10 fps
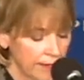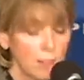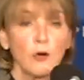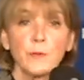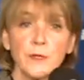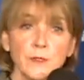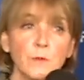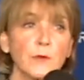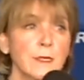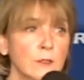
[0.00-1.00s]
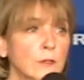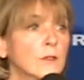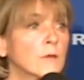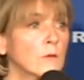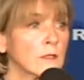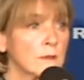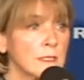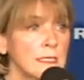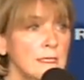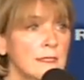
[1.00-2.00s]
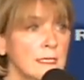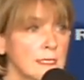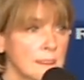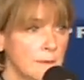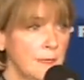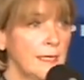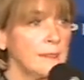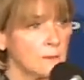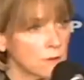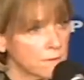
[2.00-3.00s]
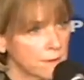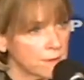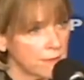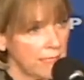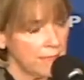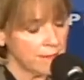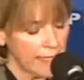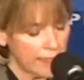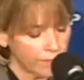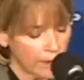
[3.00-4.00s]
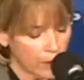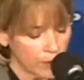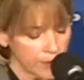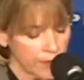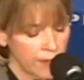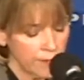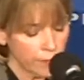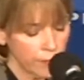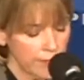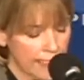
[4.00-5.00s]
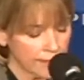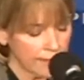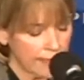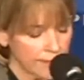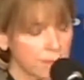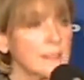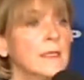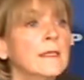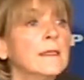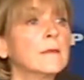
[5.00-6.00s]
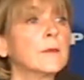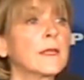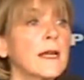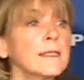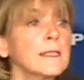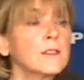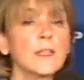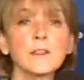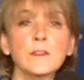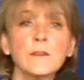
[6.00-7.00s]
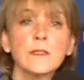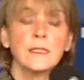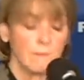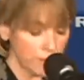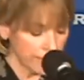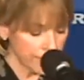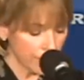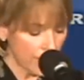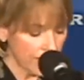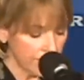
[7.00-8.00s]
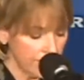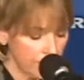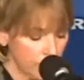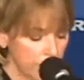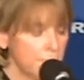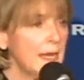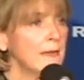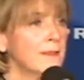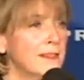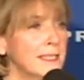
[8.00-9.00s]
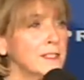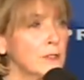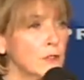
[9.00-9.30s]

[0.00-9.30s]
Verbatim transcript: I hope the Supreme Court will see this debate over its eight and a half hours through that lens but I suggest to you that if it does not, it would make this